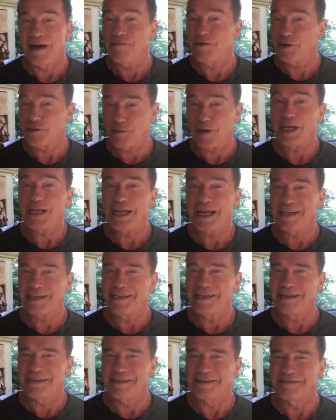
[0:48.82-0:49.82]
I have a great
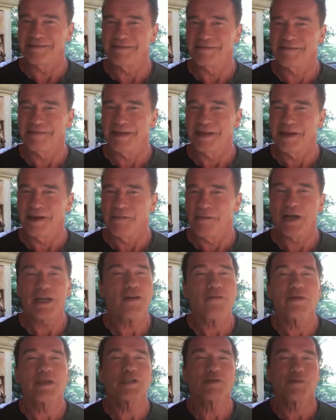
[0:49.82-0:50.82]
idea. Why
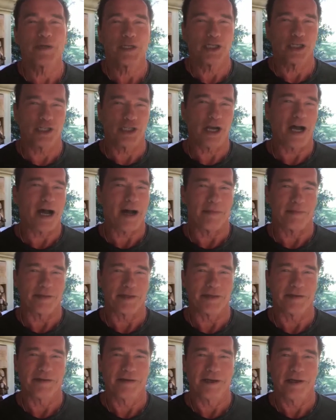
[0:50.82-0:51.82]
don't we switch
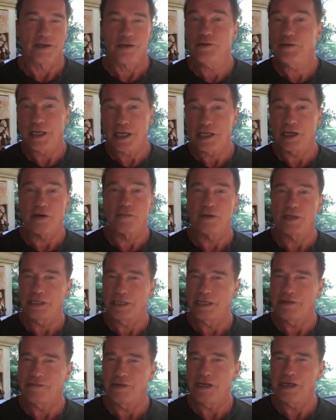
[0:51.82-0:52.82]
jobs? You take over
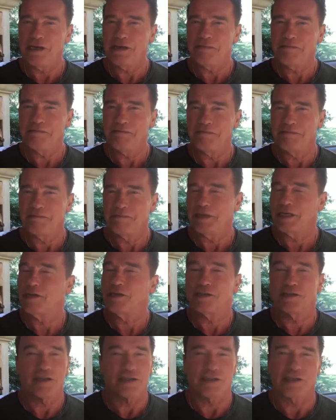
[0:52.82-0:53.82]
TV
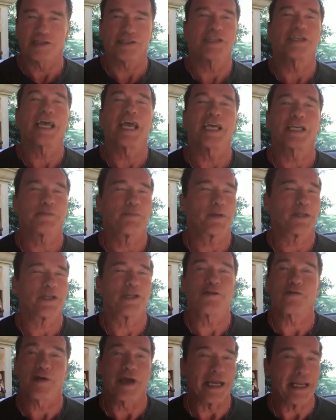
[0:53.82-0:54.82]
because you're such an expert
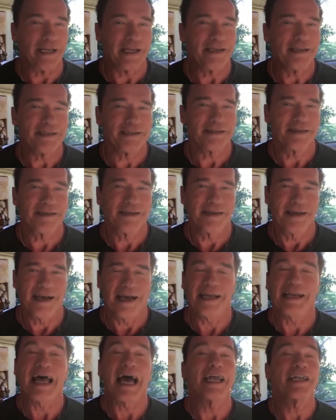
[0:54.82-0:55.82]
in ratings,
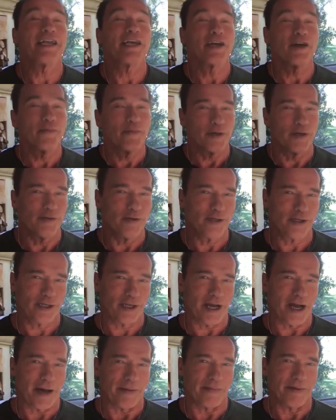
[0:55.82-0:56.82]
and I take over your
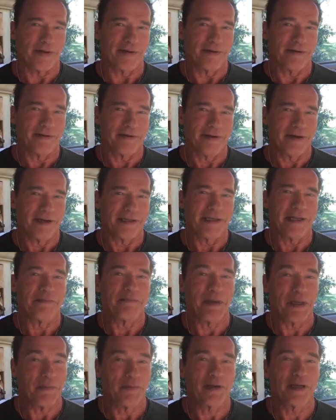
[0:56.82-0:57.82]
job and then
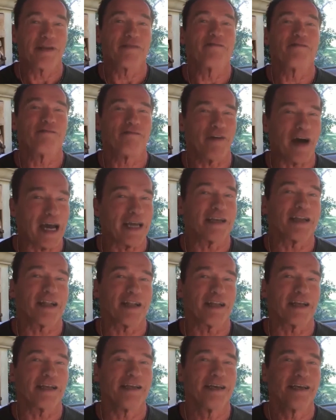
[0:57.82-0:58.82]
people can
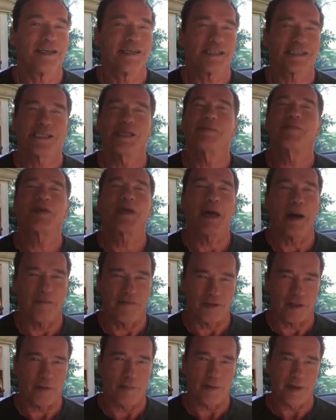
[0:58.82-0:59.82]
finally sleep
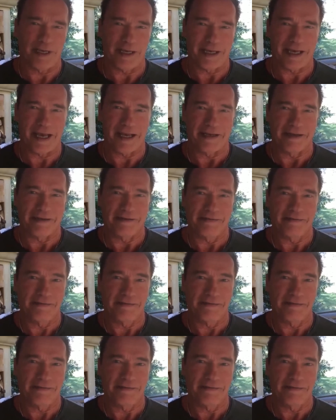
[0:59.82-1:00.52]
comfortably again.